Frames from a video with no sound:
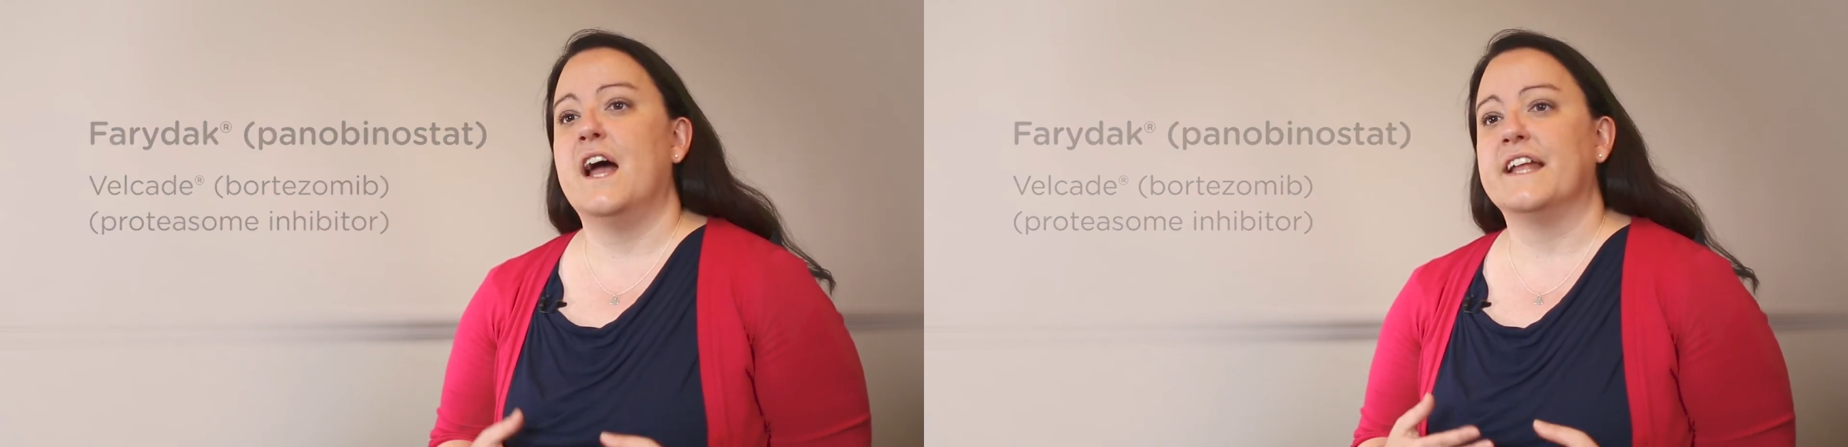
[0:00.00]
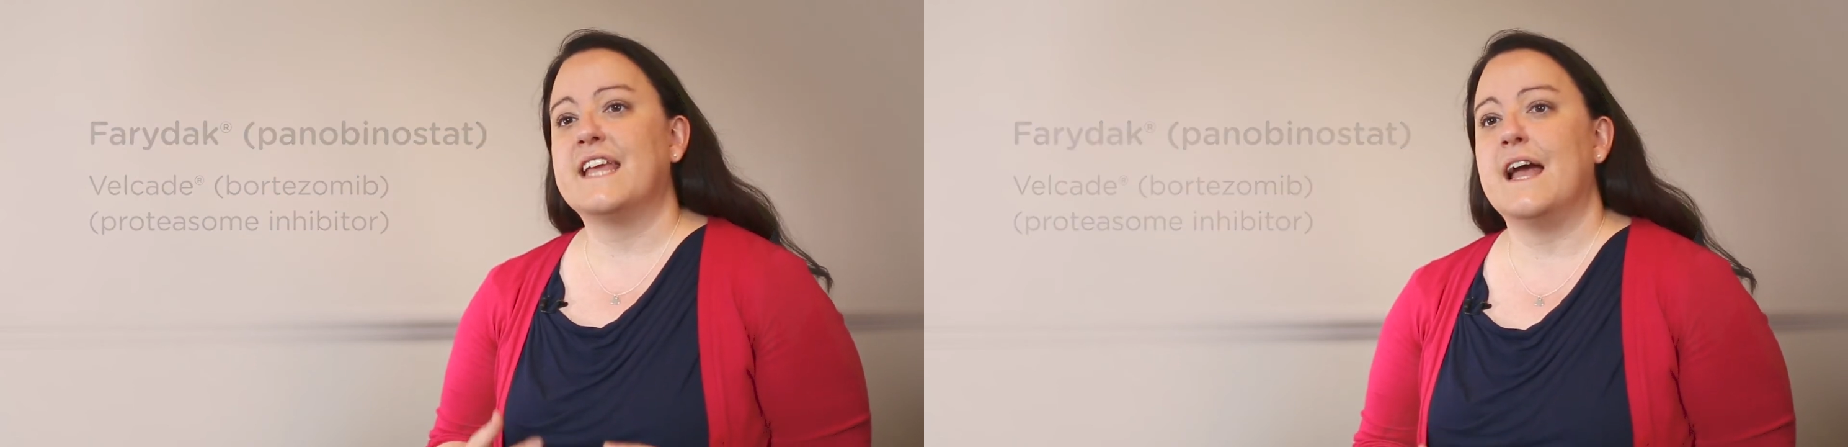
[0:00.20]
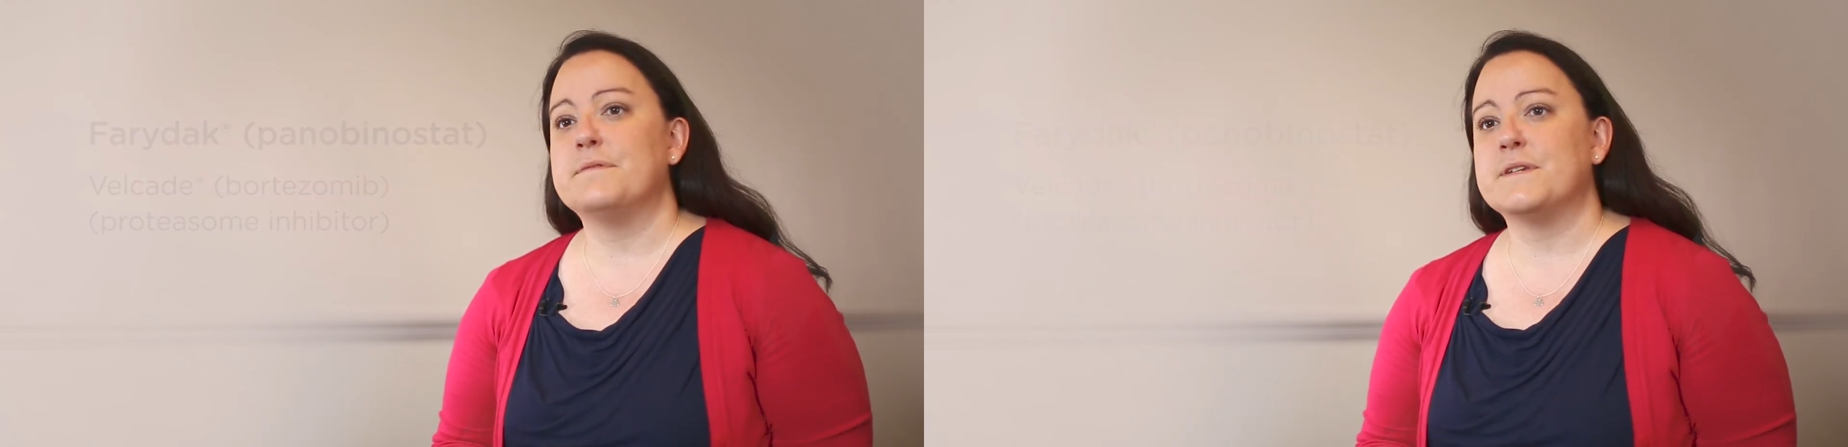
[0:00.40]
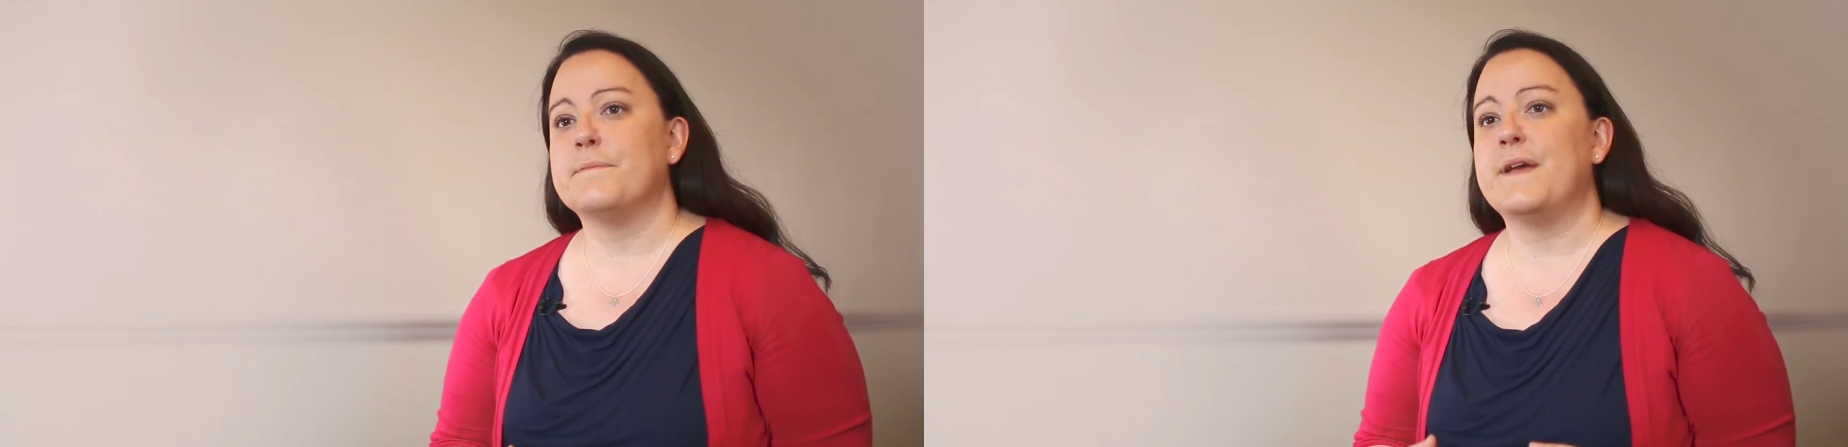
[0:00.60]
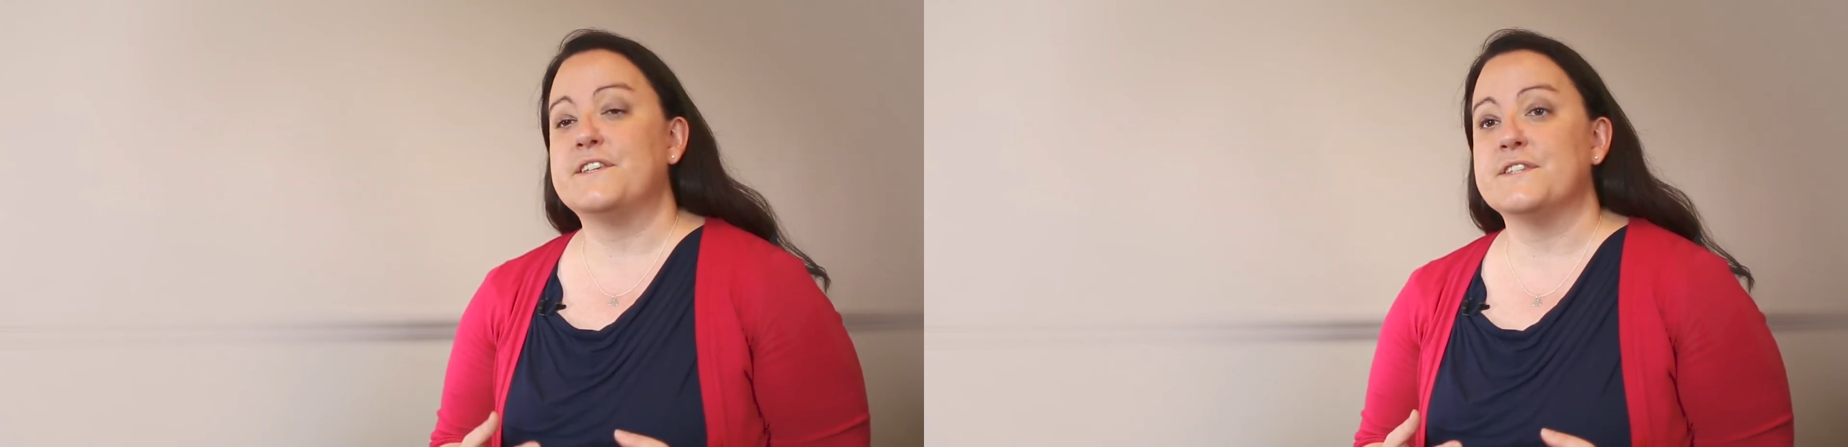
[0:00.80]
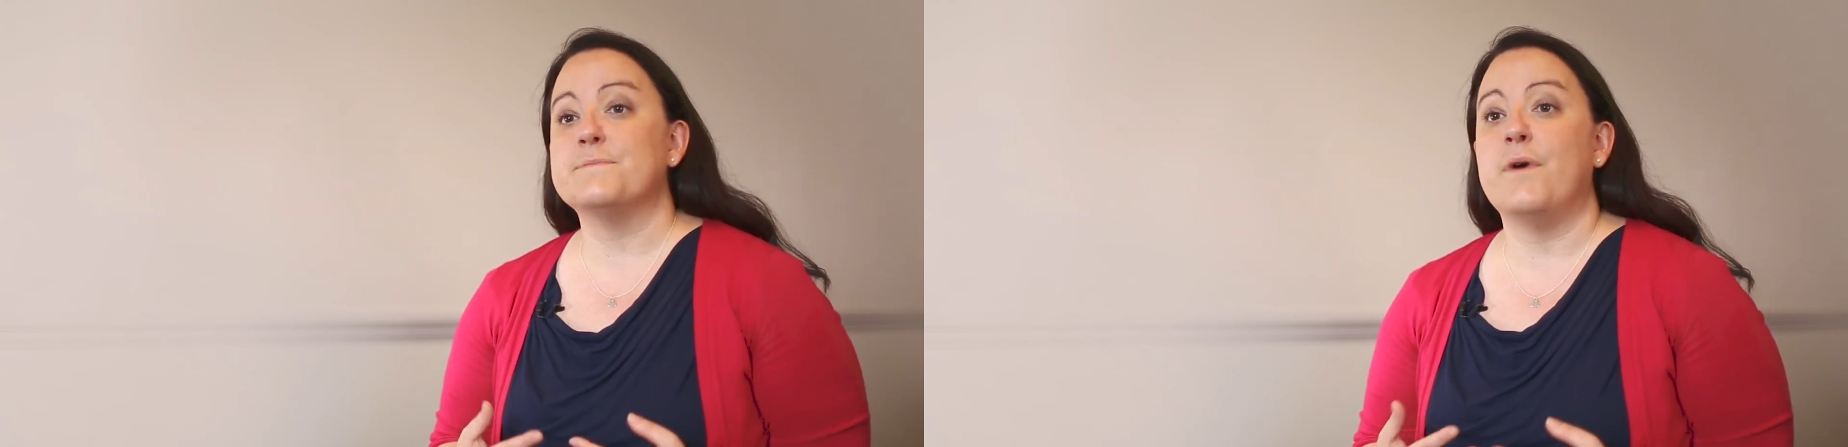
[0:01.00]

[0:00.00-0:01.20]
and kept patients'